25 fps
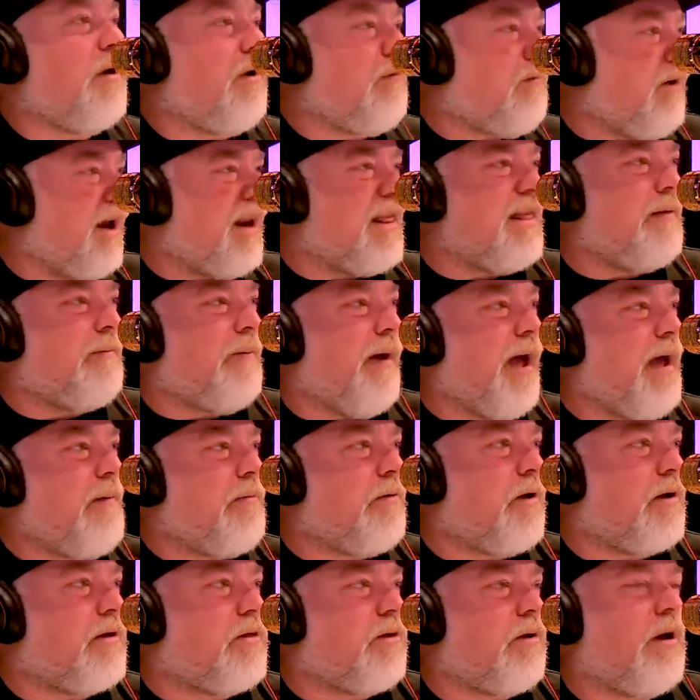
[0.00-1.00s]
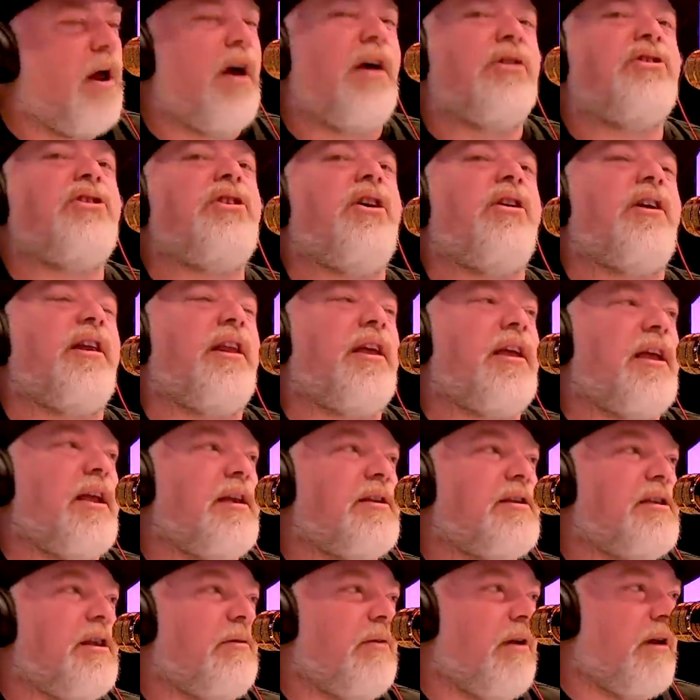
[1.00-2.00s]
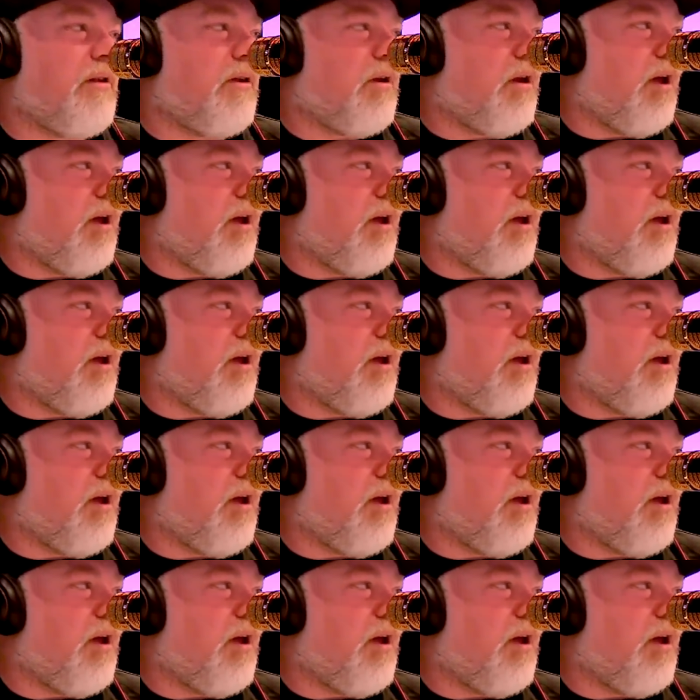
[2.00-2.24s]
I read in the paper, I thought, oh, she's not going to kiss anyone. I thought,